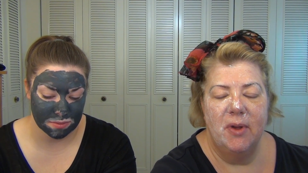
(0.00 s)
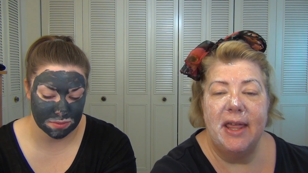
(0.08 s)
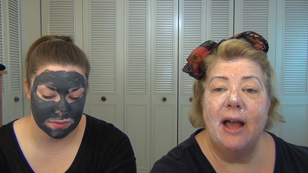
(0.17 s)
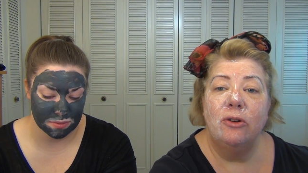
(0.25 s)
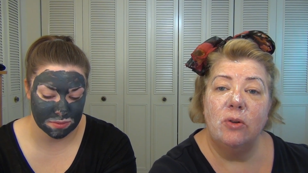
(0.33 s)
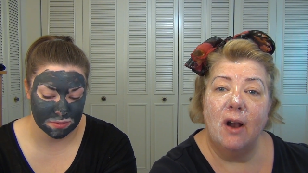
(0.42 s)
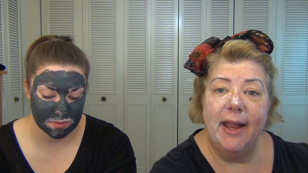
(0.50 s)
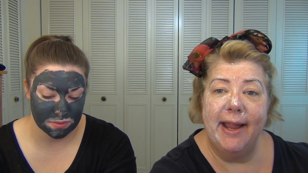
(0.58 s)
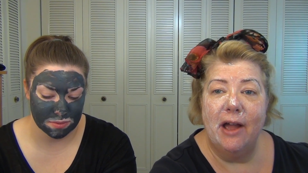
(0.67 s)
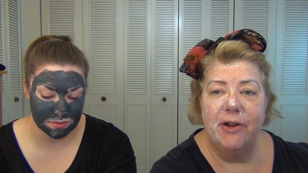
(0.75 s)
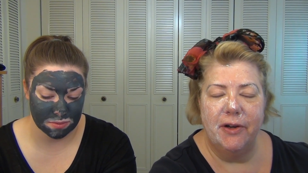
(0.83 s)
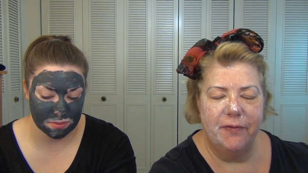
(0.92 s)
Speaker 1: without drying
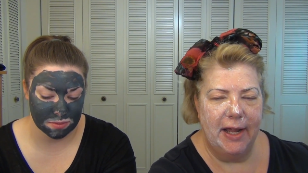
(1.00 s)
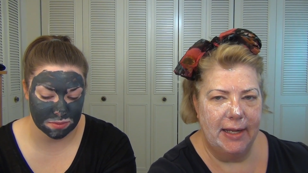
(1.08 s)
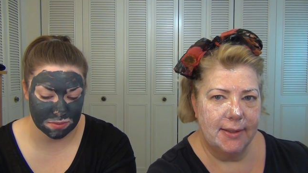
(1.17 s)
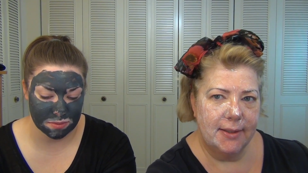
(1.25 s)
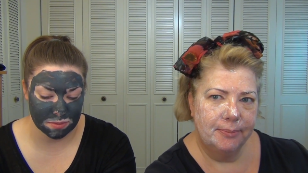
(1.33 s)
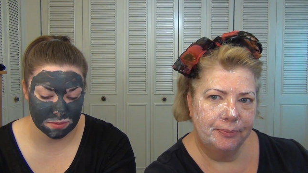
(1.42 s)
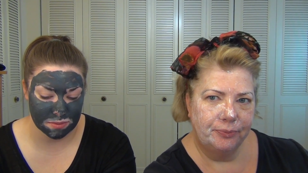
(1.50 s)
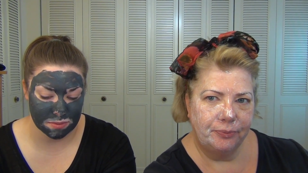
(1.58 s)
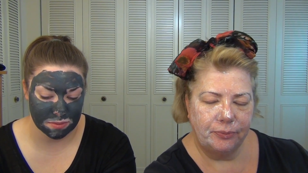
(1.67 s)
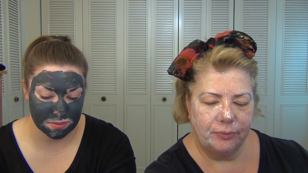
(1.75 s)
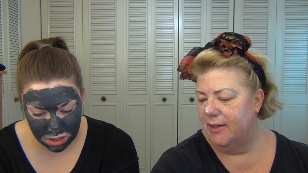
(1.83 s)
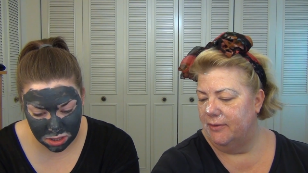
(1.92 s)
out your face.
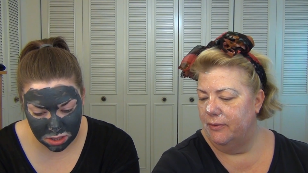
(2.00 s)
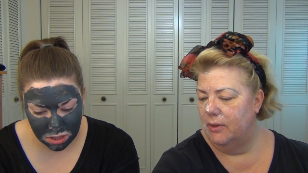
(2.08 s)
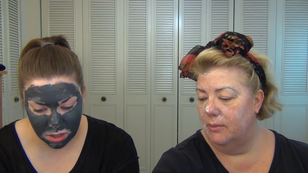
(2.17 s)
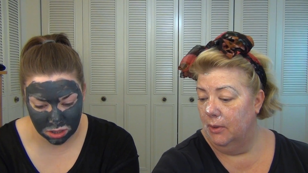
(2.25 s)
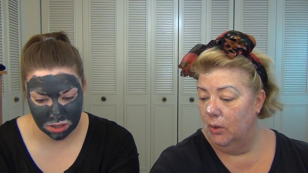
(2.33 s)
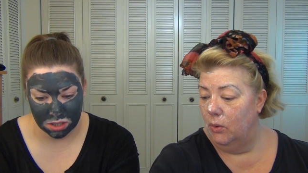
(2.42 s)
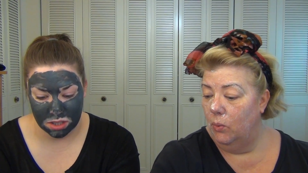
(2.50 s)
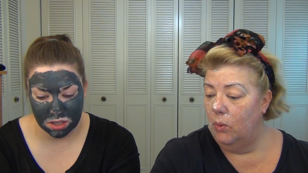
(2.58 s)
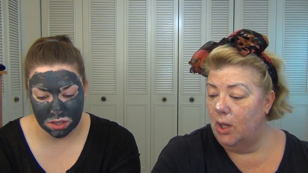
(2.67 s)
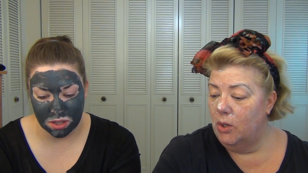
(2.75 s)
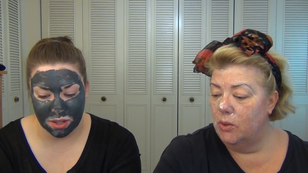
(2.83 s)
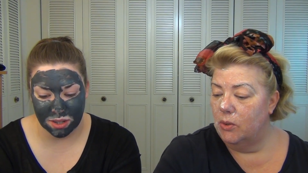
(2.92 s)

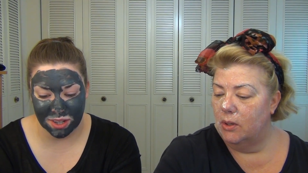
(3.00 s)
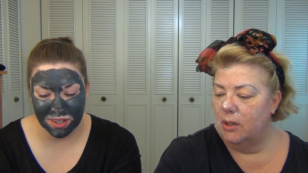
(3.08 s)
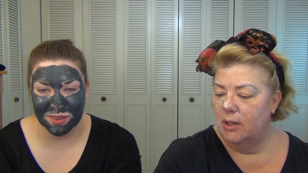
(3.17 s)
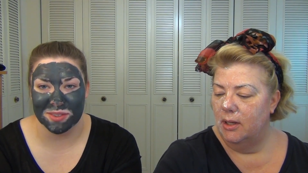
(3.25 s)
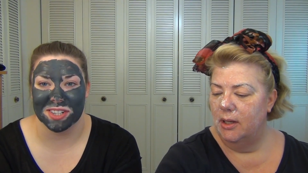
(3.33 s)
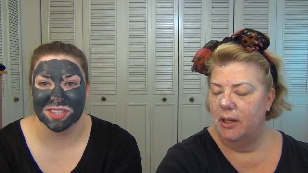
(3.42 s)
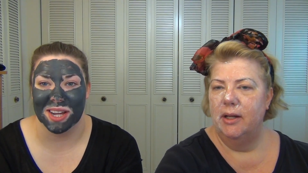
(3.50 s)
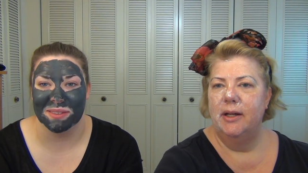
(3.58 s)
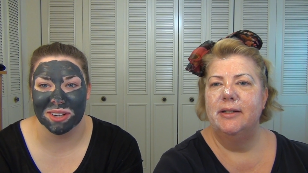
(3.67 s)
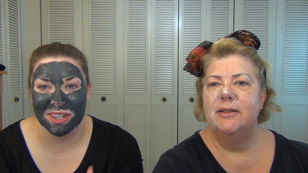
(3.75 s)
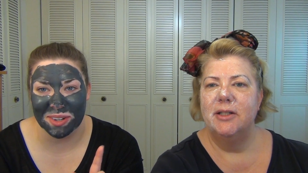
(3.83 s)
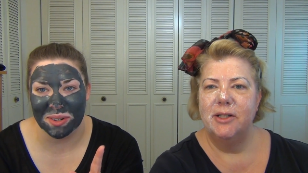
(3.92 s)
Woo! That was our
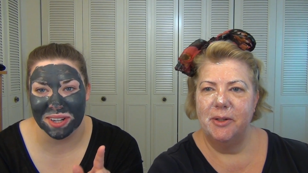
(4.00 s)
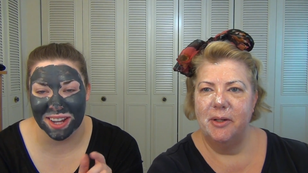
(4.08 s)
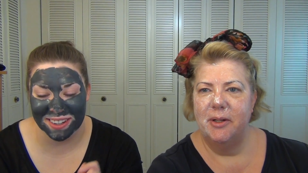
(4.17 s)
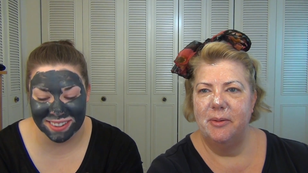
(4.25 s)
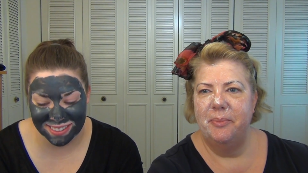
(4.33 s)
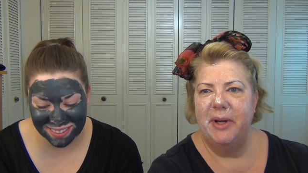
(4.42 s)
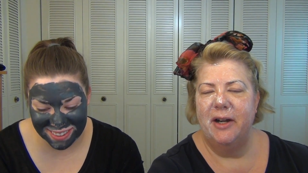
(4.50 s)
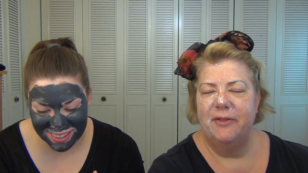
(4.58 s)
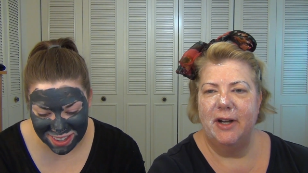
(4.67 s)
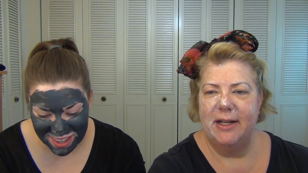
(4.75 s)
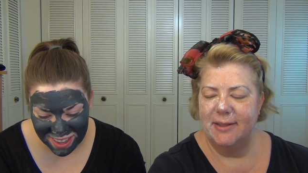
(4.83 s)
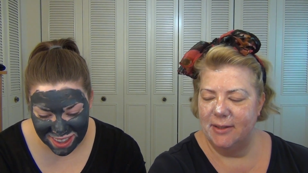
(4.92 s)
timer. Hold on.
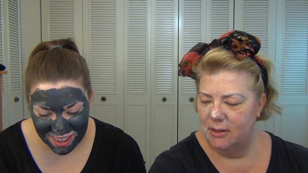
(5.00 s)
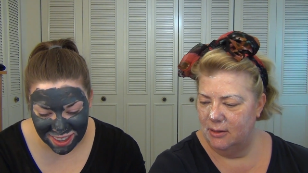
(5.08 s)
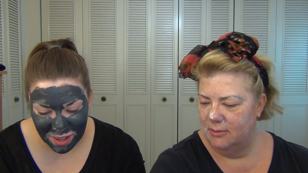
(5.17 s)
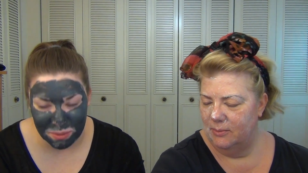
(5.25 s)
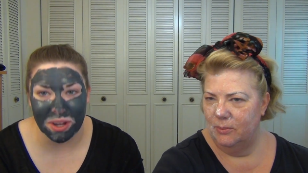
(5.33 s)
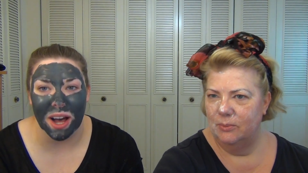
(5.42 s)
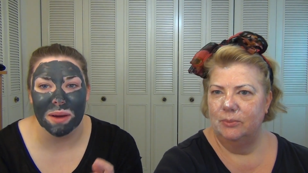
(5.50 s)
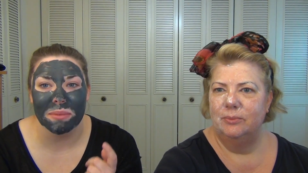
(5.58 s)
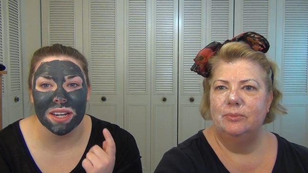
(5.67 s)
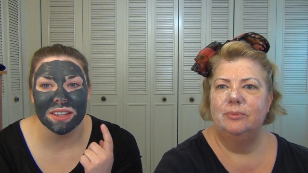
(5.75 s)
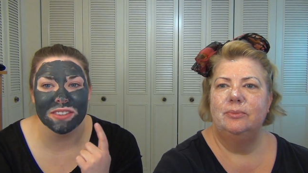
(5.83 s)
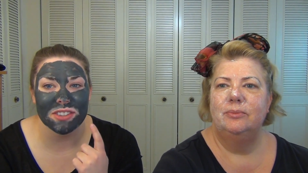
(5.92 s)
Paraphrased.
Speaker 2: Well, I'm
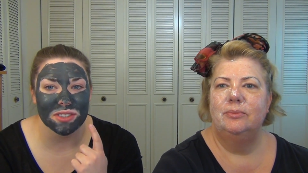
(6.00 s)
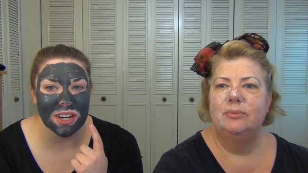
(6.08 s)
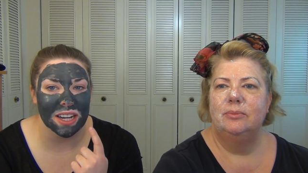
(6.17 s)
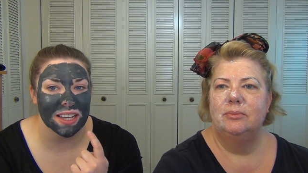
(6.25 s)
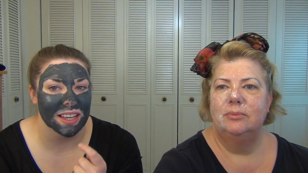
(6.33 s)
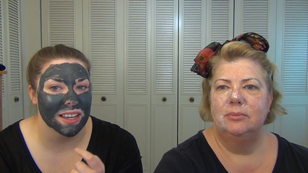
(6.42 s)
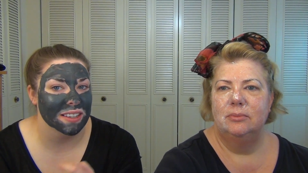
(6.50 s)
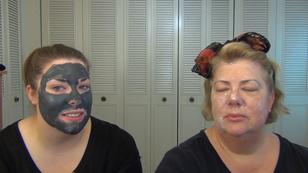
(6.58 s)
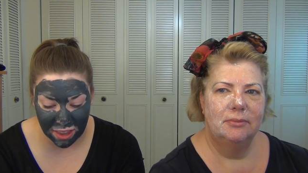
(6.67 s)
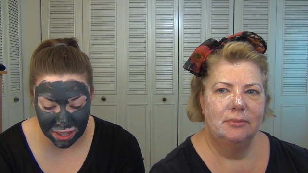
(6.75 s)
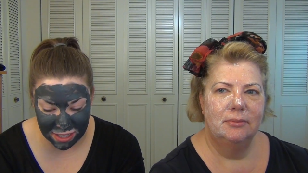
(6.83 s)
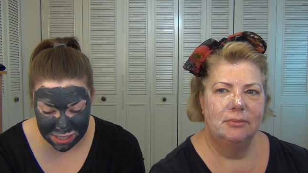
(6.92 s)
not even dry yet.
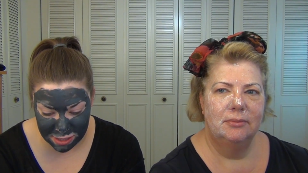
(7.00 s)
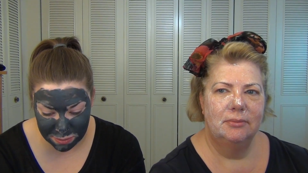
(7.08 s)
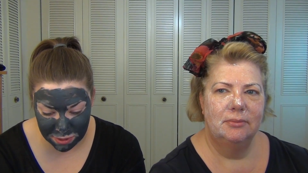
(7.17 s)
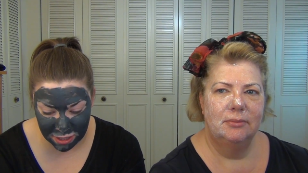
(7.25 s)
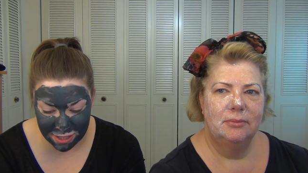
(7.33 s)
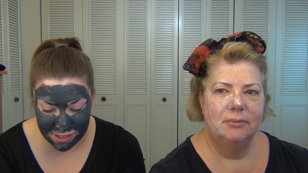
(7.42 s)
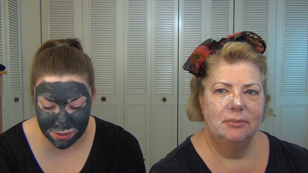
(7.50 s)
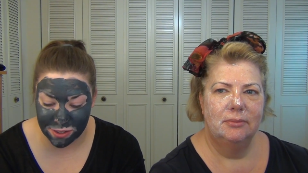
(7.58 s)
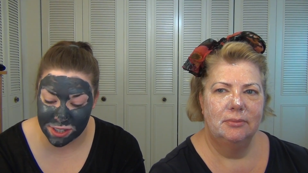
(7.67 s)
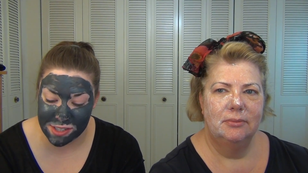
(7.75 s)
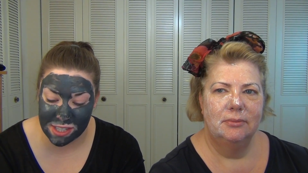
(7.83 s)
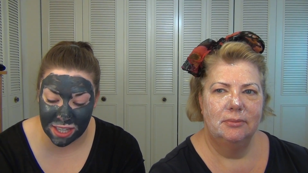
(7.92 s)
Like a deep cleanse
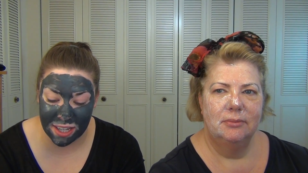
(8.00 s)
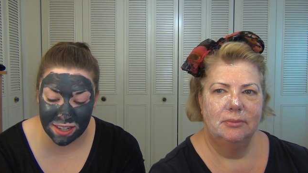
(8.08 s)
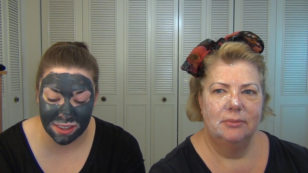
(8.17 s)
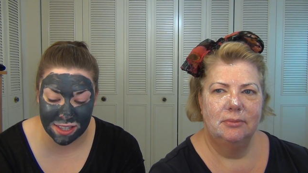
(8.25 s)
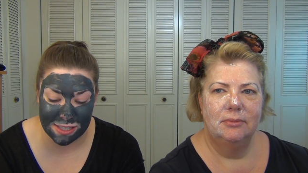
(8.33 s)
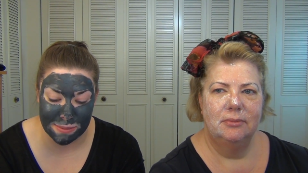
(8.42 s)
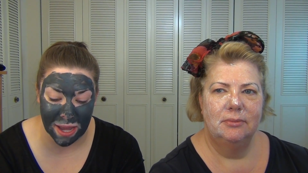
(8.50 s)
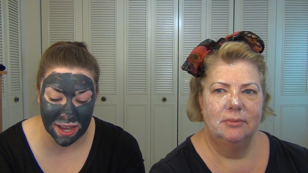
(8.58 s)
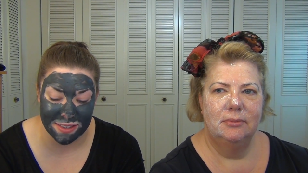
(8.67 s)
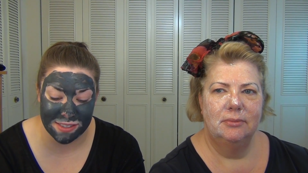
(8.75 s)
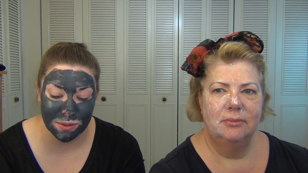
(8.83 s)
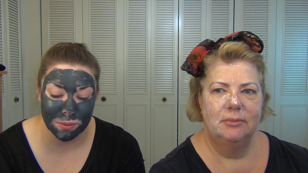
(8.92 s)
for skin, this
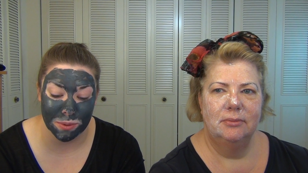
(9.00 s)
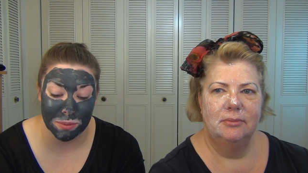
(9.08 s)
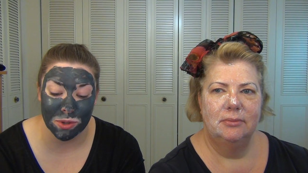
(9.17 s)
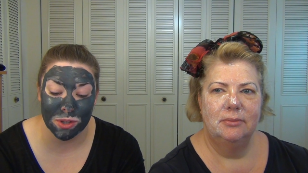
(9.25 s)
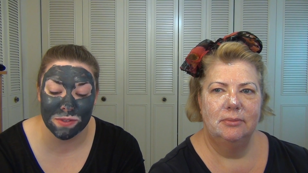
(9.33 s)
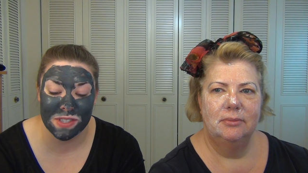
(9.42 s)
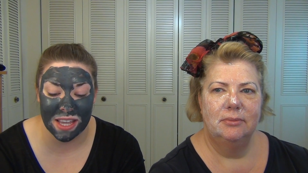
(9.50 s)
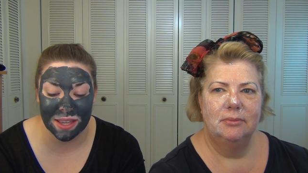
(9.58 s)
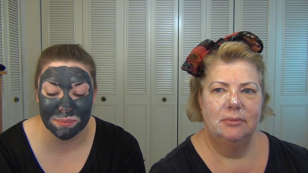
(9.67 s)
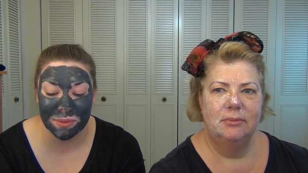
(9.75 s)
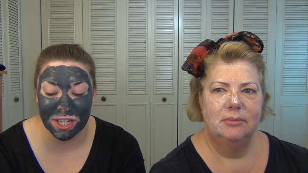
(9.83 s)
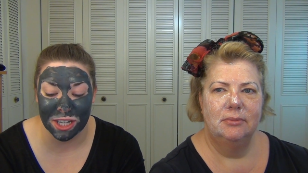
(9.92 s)
mask removes
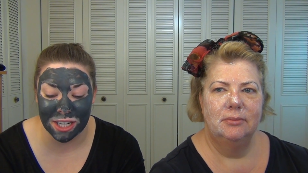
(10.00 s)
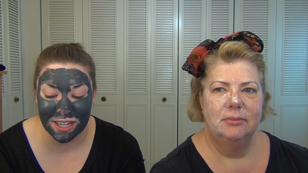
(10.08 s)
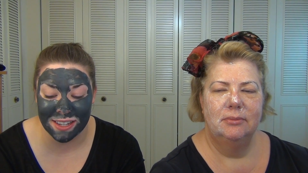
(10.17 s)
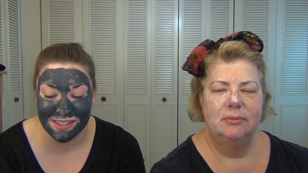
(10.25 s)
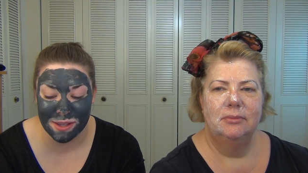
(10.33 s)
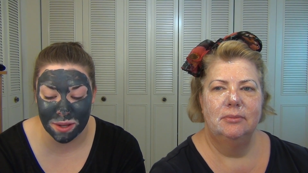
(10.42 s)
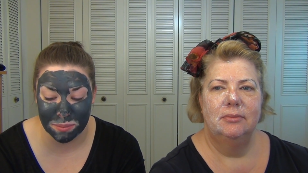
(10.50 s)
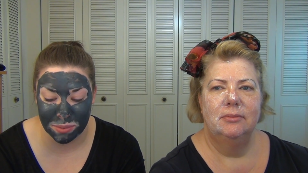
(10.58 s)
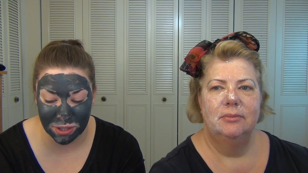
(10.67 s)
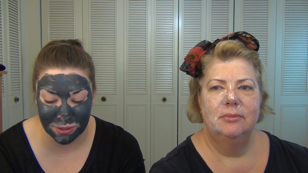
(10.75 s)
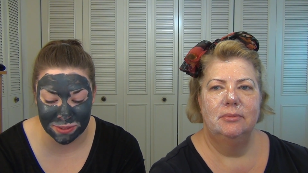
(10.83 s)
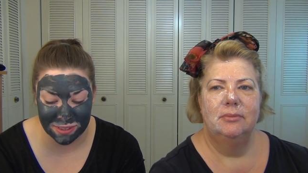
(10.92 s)
impurities,
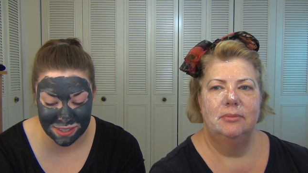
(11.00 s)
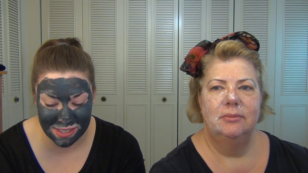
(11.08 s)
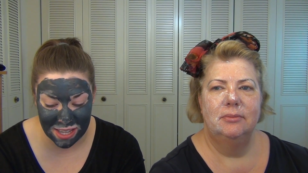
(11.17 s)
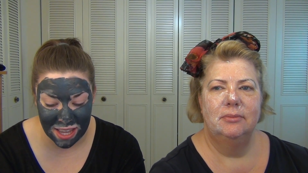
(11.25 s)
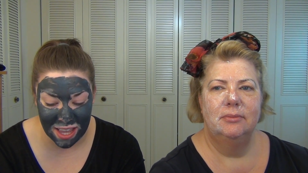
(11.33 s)
pollutants,